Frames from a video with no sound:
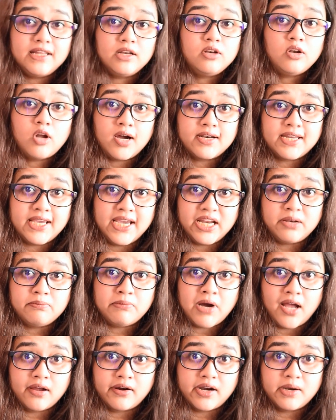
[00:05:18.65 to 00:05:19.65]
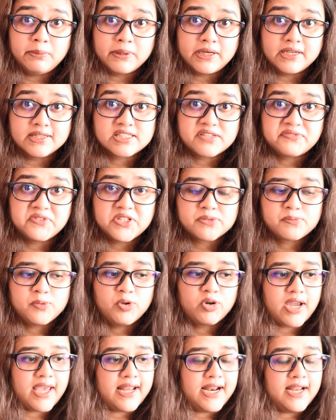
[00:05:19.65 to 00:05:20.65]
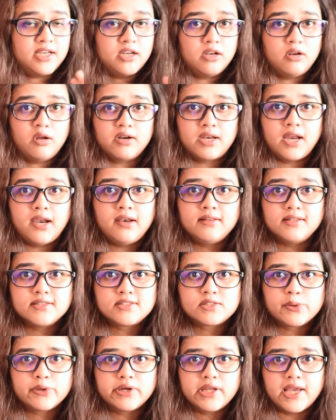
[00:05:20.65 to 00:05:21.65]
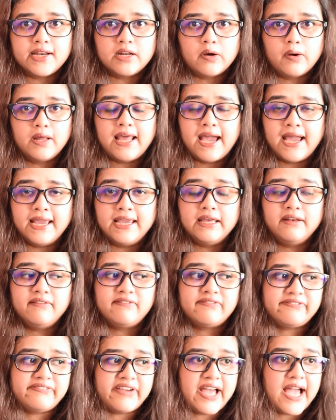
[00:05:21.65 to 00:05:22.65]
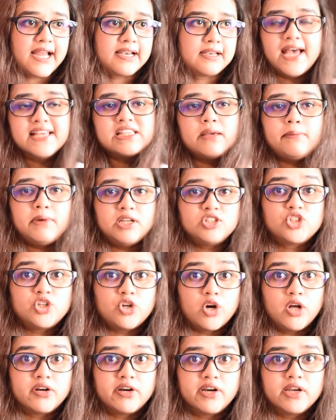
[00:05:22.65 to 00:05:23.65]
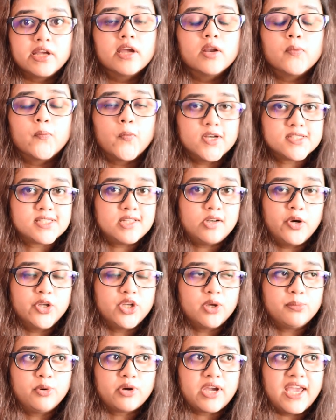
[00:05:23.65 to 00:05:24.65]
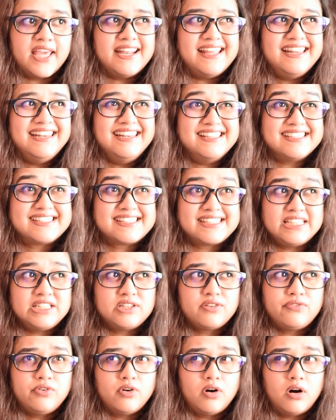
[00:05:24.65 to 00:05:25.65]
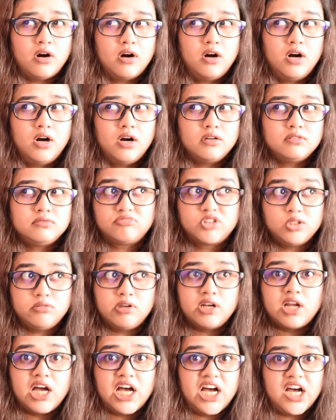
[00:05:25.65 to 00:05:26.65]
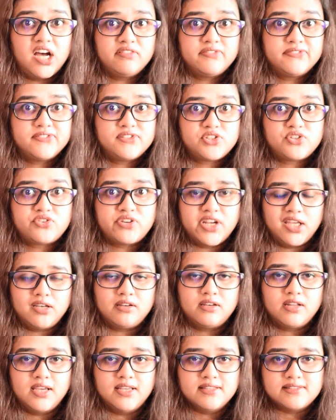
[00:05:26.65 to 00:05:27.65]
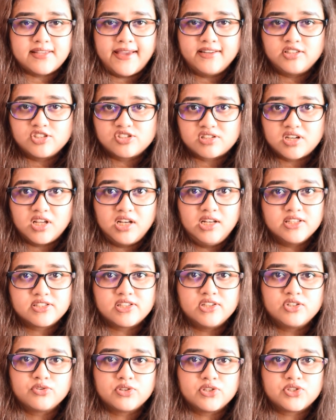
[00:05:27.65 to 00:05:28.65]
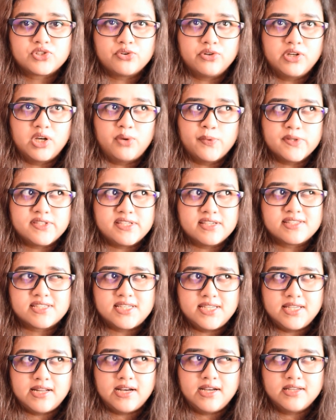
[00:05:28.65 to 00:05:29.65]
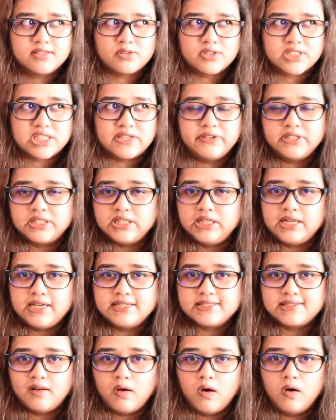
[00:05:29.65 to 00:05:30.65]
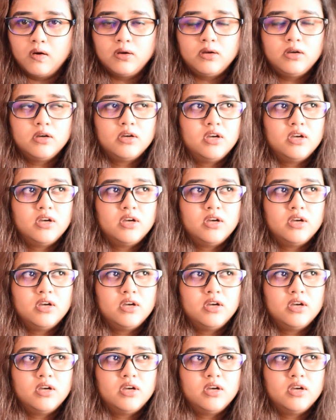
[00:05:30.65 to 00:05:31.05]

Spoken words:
did not hate Margaret because of this book, and I did not hate this story at all. In fact, as I mentioned already, it was an audiobook, and I listened for 2.5 straight days. I just listened to the story. It was 16 hours or 17 hours long.